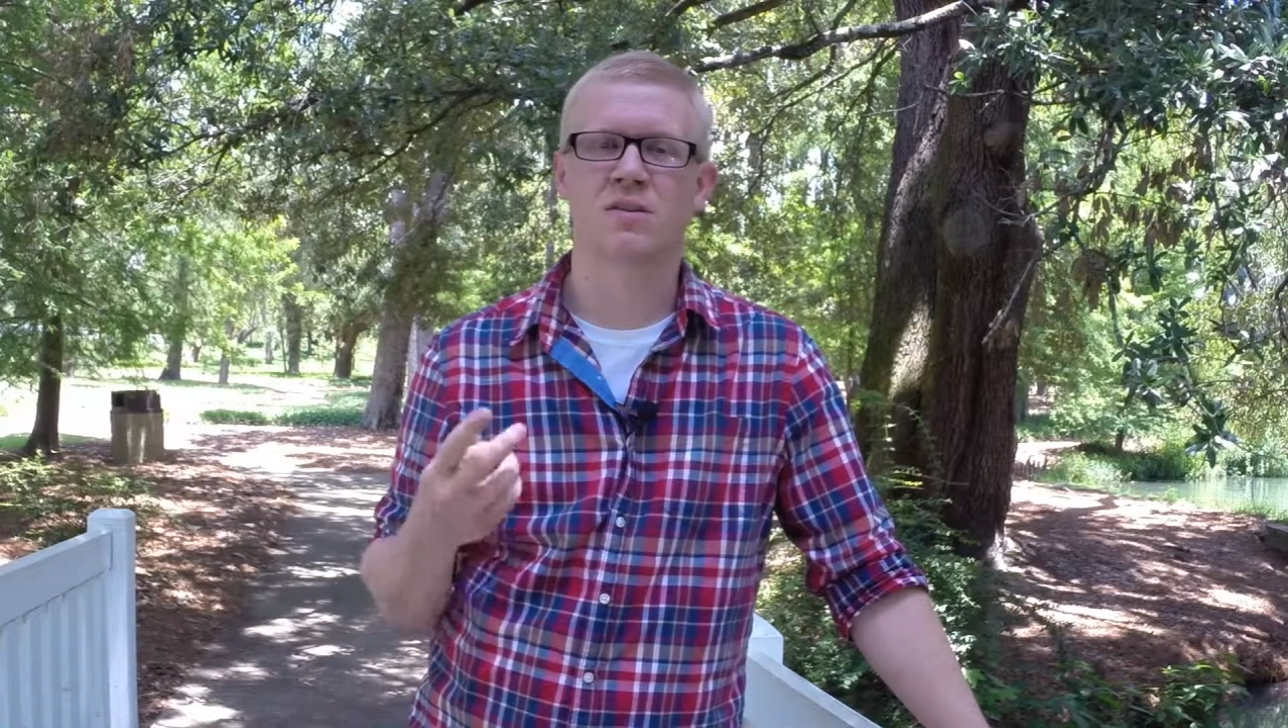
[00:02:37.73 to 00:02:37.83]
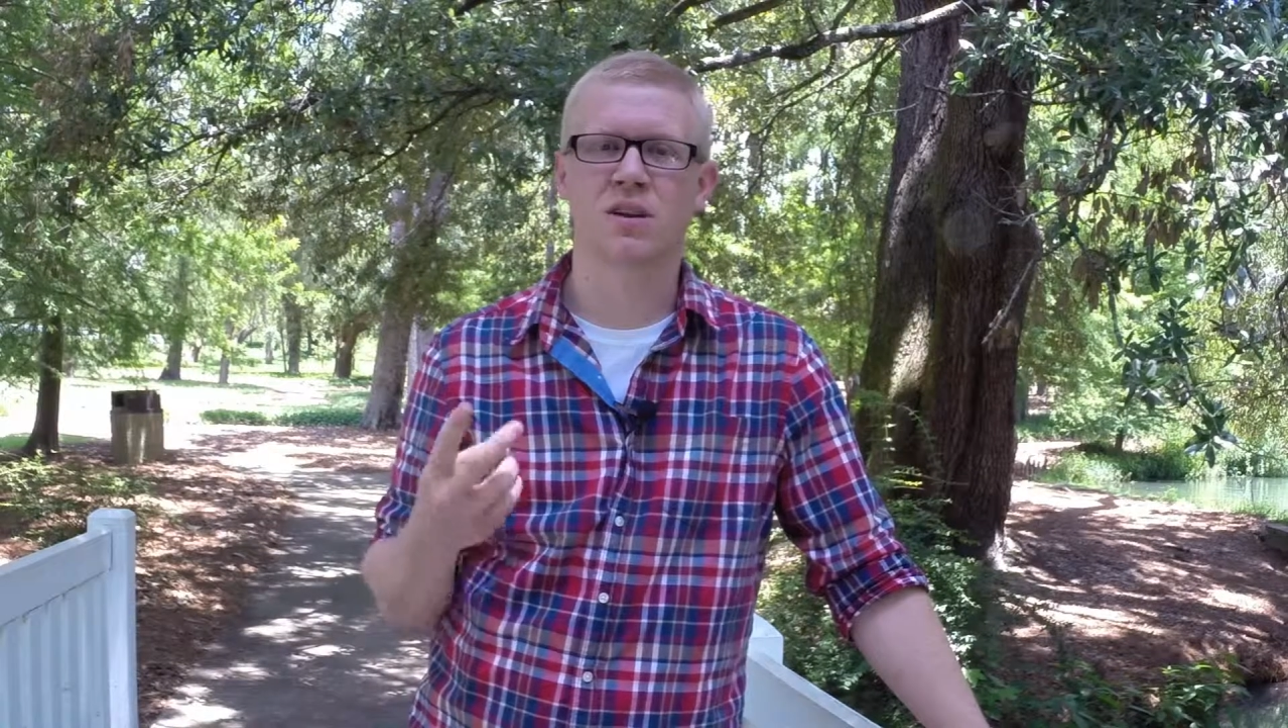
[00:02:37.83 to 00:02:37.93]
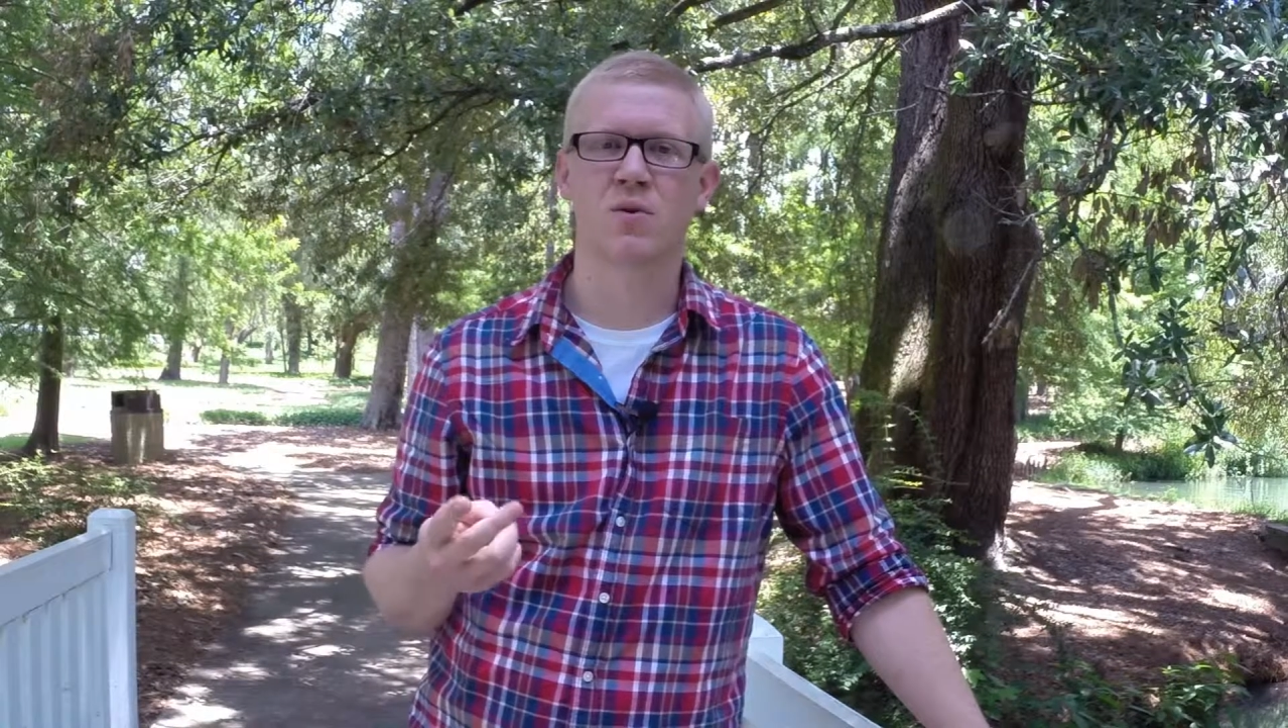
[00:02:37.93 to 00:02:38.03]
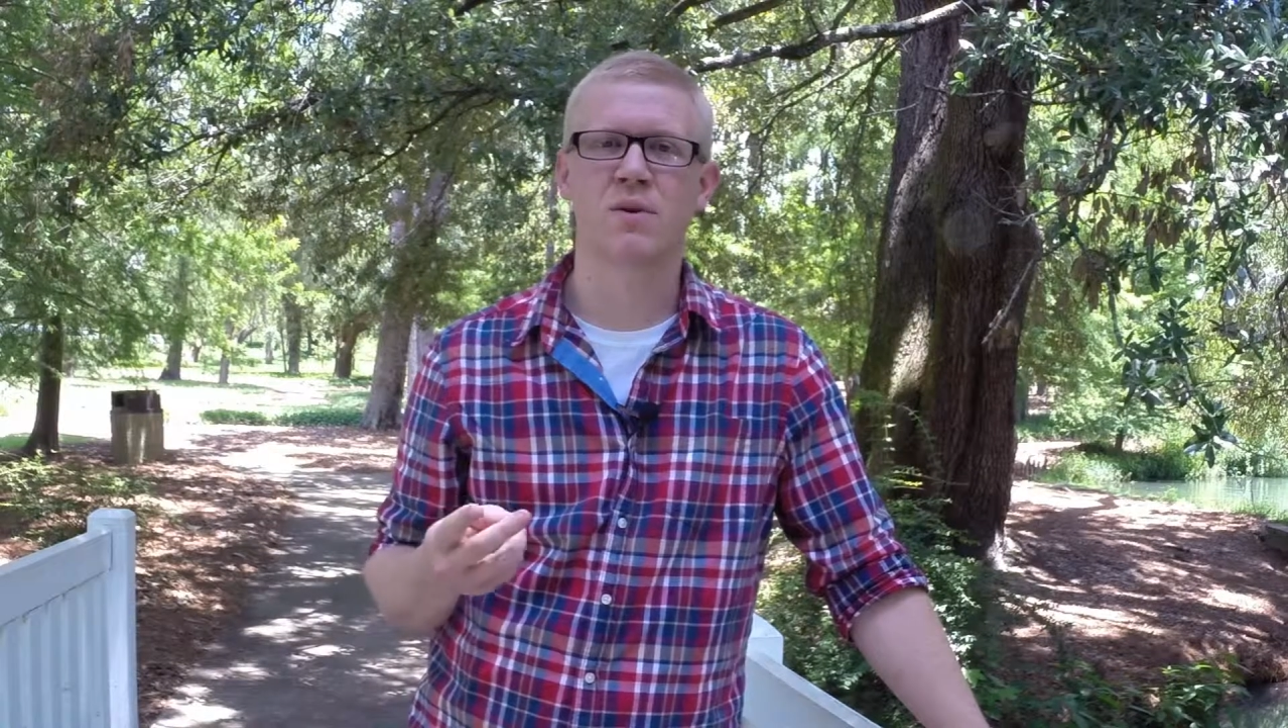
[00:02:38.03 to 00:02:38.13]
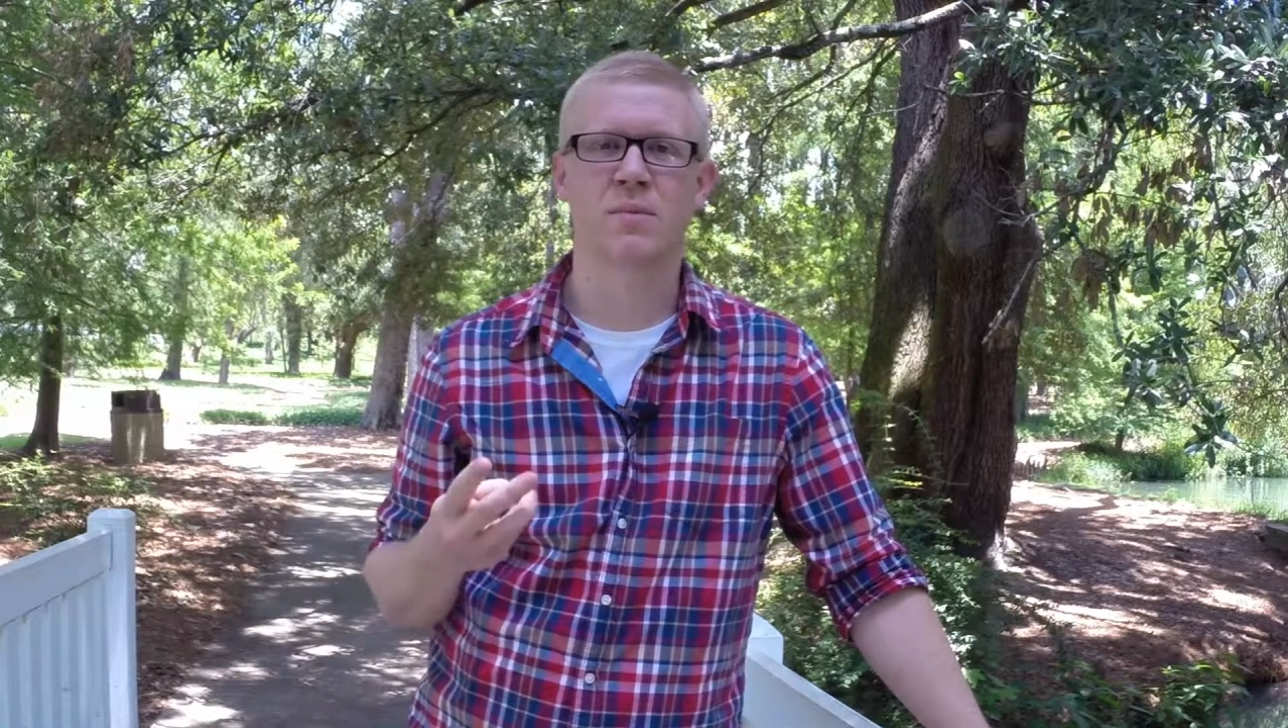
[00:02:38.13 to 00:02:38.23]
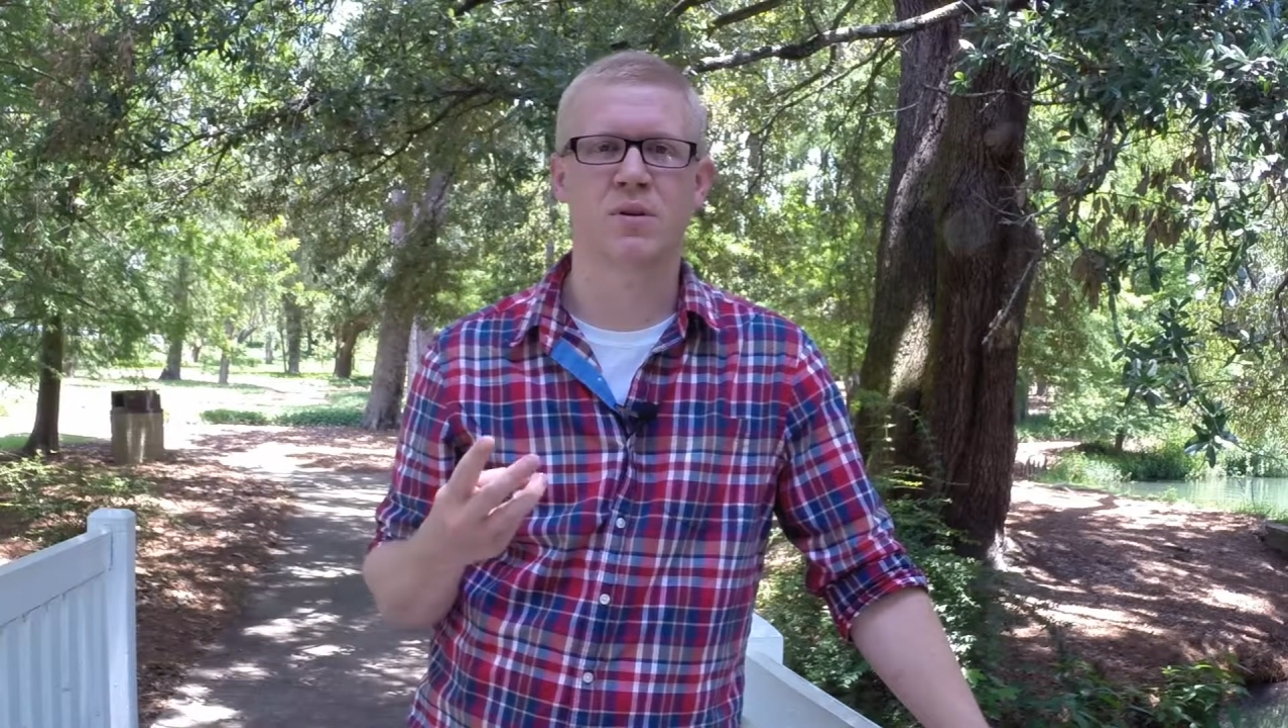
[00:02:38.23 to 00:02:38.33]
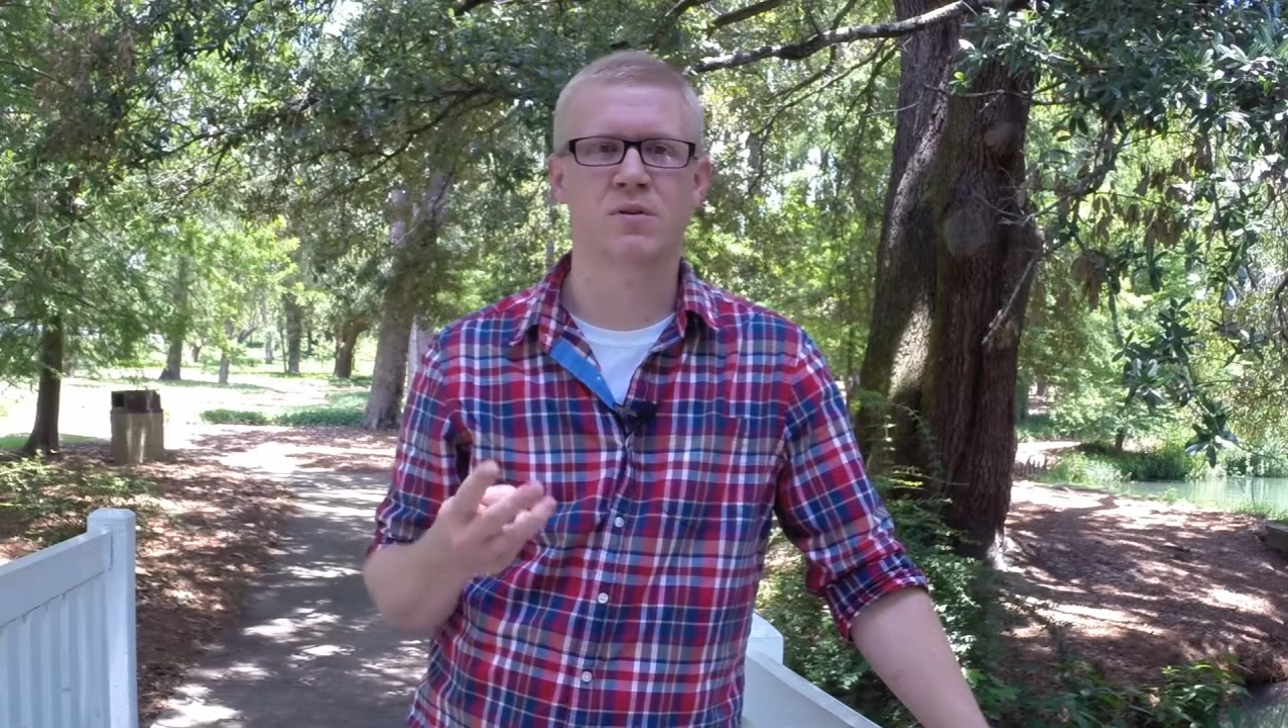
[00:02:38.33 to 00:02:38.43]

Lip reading: equipment,